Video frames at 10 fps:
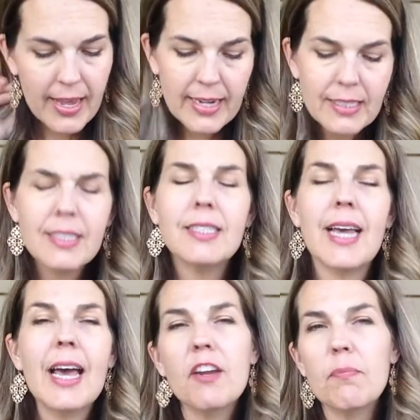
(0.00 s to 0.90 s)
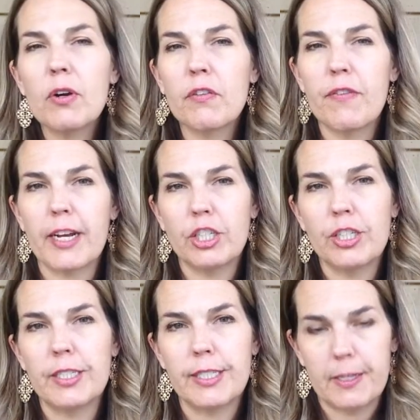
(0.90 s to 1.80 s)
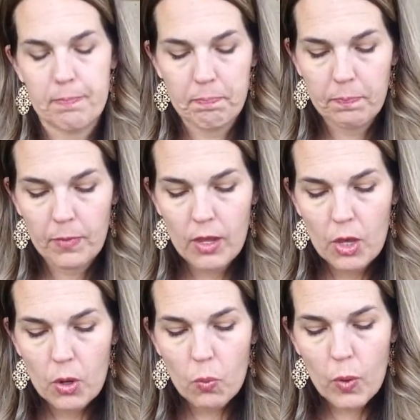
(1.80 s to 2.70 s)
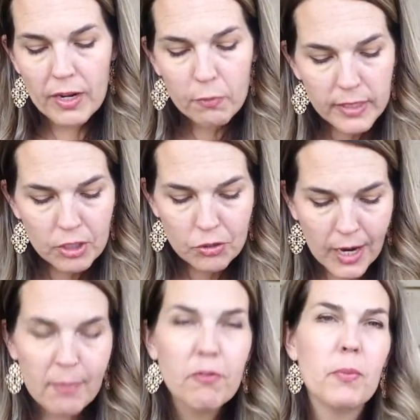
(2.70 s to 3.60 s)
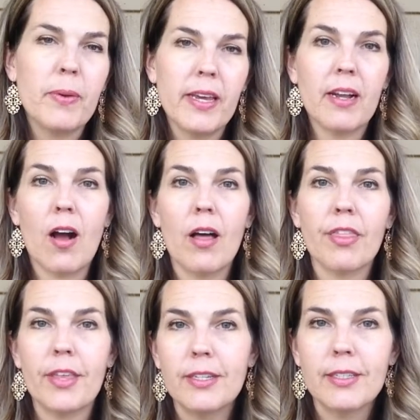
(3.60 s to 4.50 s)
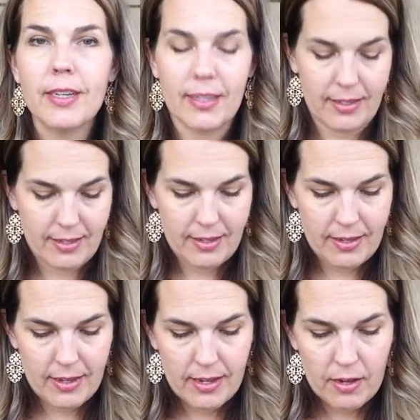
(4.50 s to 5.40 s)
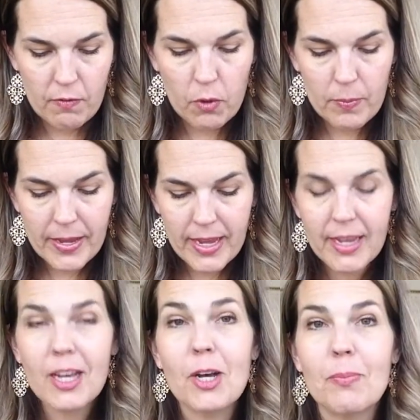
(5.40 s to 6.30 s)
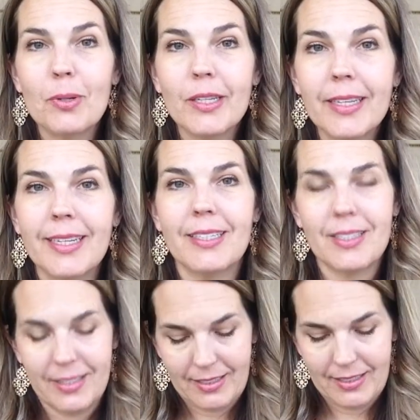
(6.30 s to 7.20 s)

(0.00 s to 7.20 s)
Instead of perfectionism, what if we strive for being authentic, for being complete?